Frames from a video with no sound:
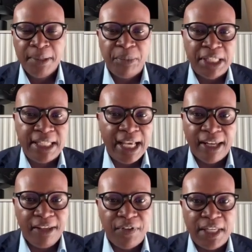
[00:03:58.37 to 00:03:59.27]
be it
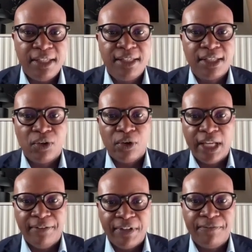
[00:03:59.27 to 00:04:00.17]
NAVs or
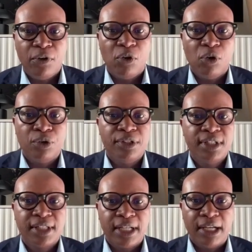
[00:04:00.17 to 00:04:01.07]

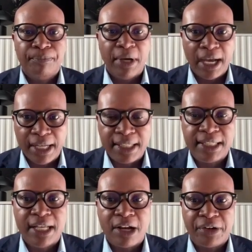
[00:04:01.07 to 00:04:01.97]
FFOs,
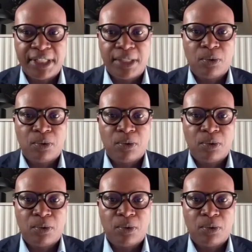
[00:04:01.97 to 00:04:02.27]
ICRs as